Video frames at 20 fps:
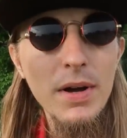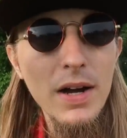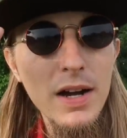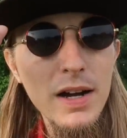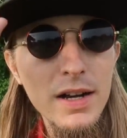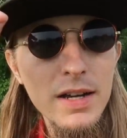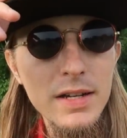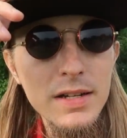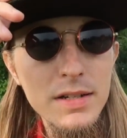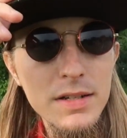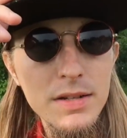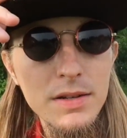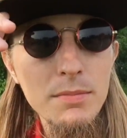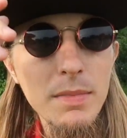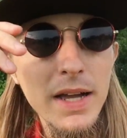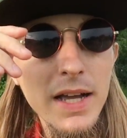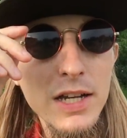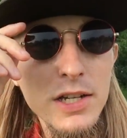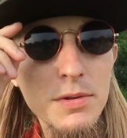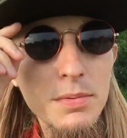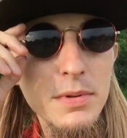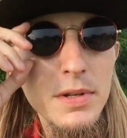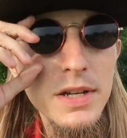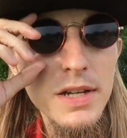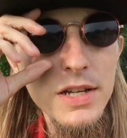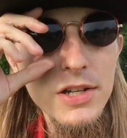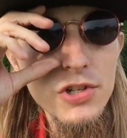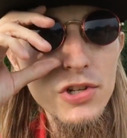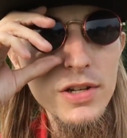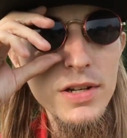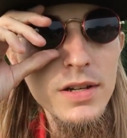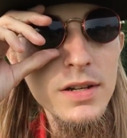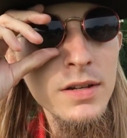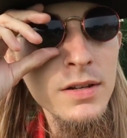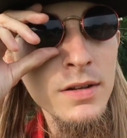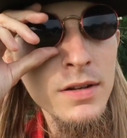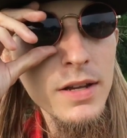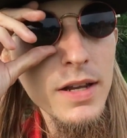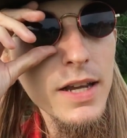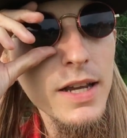behind my
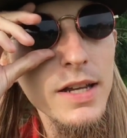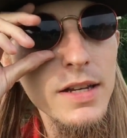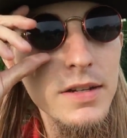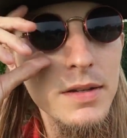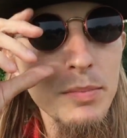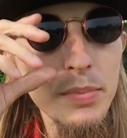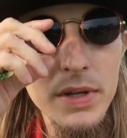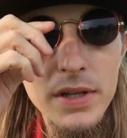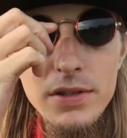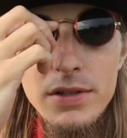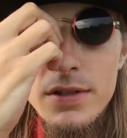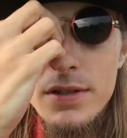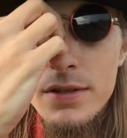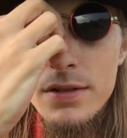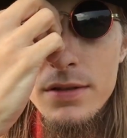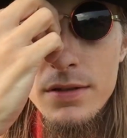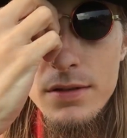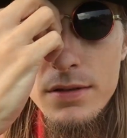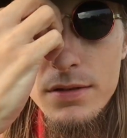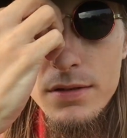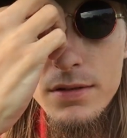explanation and opinion